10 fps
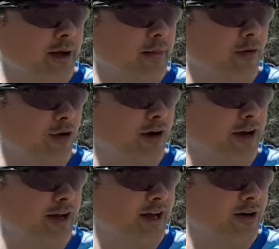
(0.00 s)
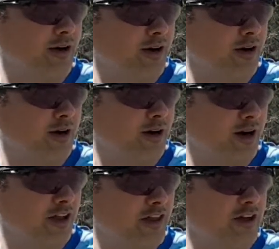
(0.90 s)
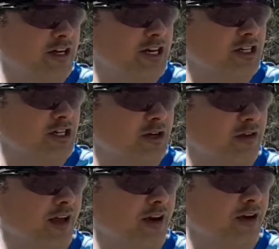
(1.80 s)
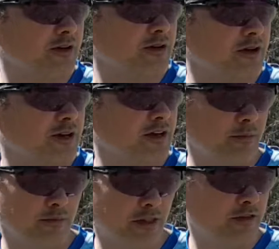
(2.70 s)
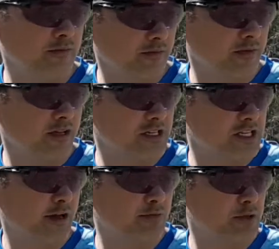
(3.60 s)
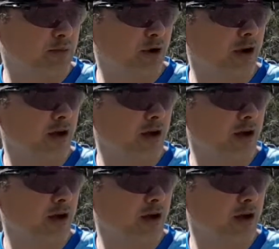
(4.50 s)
But right now, I think I just shot the arrows in the same spot.